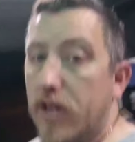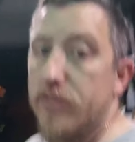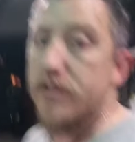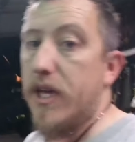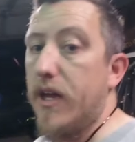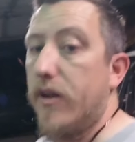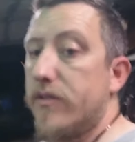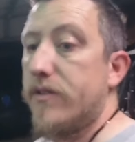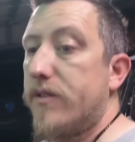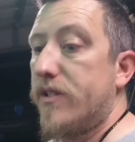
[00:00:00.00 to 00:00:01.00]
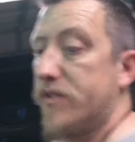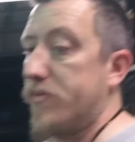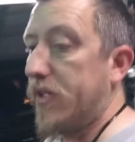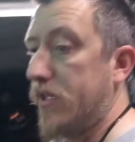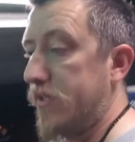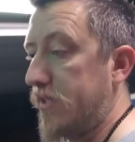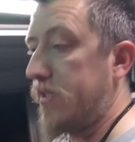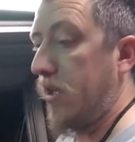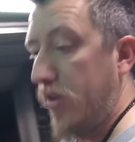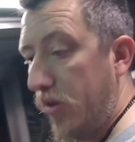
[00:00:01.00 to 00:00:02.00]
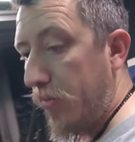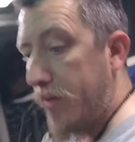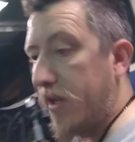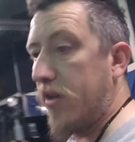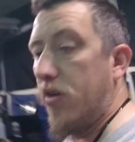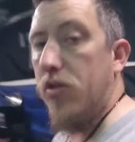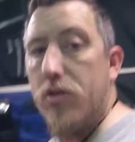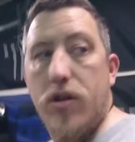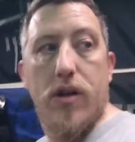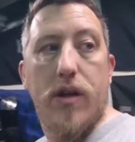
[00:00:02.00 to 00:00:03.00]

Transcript: goes down, just because it's a little bit cooler.